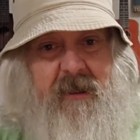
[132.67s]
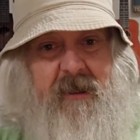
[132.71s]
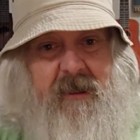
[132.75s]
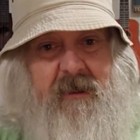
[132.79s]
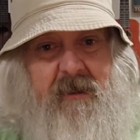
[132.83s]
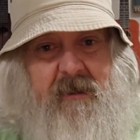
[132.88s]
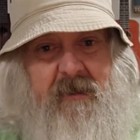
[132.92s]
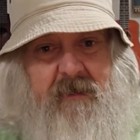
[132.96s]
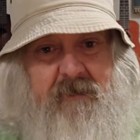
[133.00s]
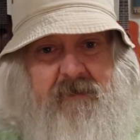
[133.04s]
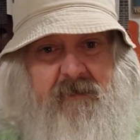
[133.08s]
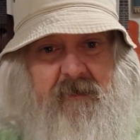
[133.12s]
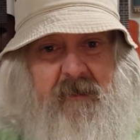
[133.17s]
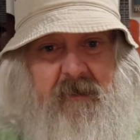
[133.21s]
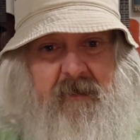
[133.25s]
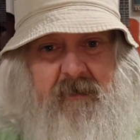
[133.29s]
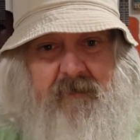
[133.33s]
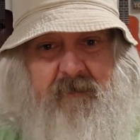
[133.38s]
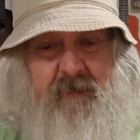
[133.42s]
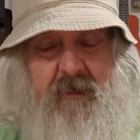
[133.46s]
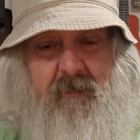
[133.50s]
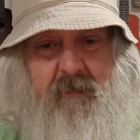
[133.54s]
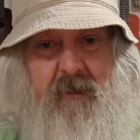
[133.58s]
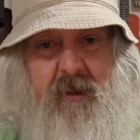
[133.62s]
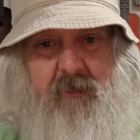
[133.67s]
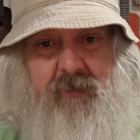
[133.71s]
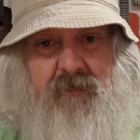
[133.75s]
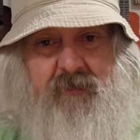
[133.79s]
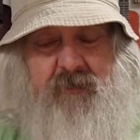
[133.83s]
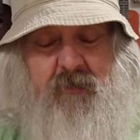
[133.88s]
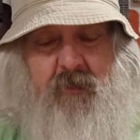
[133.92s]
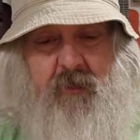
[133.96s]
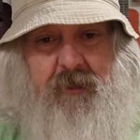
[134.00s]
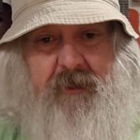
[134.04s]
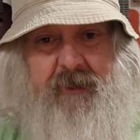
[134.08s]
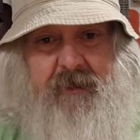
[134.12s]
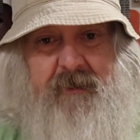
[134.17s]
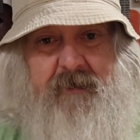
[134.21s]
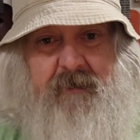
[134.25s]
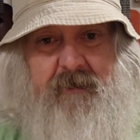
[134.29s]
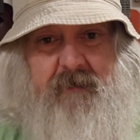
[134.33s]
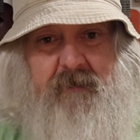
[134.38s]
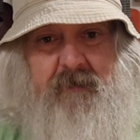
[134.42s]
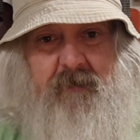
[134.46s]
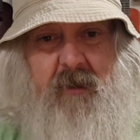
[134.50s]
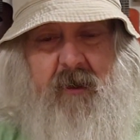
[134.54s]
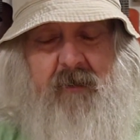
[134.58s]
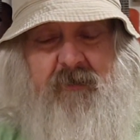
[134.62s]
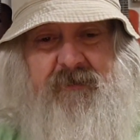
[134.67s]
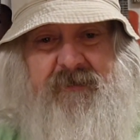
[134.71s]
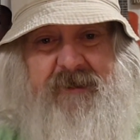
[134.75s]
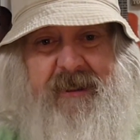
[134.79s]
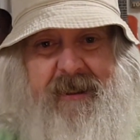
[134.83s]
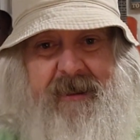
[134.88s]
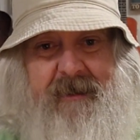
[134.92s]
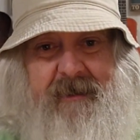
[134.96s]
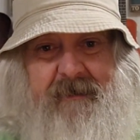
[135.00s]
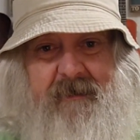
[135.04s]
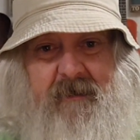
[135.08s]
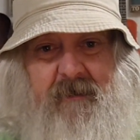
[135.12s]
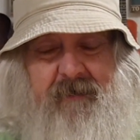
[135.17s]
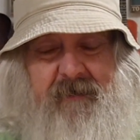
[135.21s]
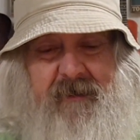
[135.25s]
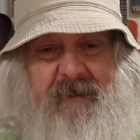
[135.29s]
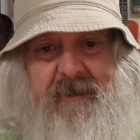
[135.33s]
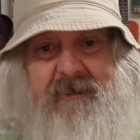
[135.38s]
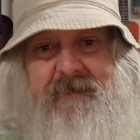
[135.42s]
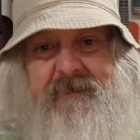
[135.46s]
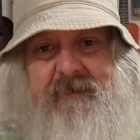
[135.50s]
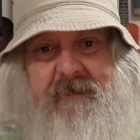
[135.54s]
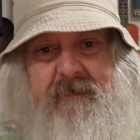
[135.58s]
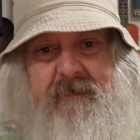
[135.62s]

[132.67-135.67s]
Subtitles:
got a rosewood rosette on this